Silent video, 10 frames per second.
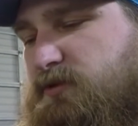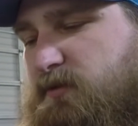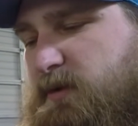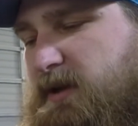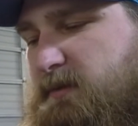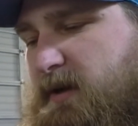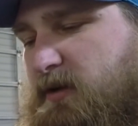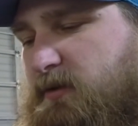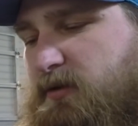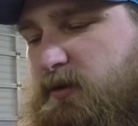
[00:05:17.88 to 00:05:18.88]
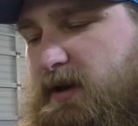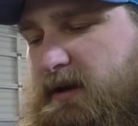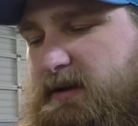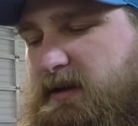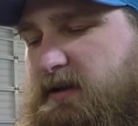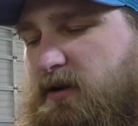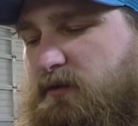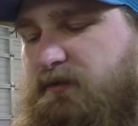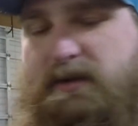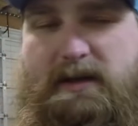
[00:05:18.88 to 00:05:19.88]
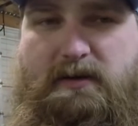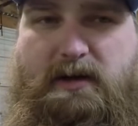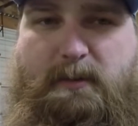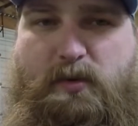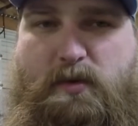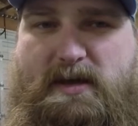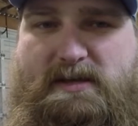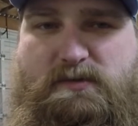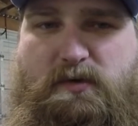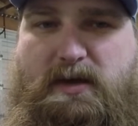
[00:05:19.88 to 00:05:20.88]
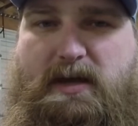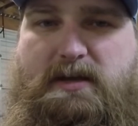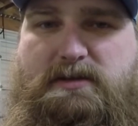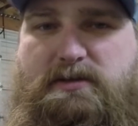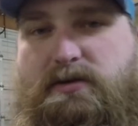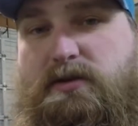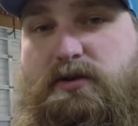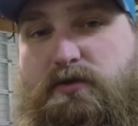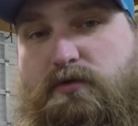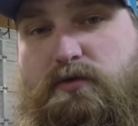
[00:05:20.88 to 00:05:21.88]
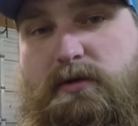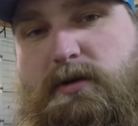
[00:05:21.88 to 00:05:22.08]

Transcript: him in email real quick, and then hopefully here in a couple weeks we'll get a new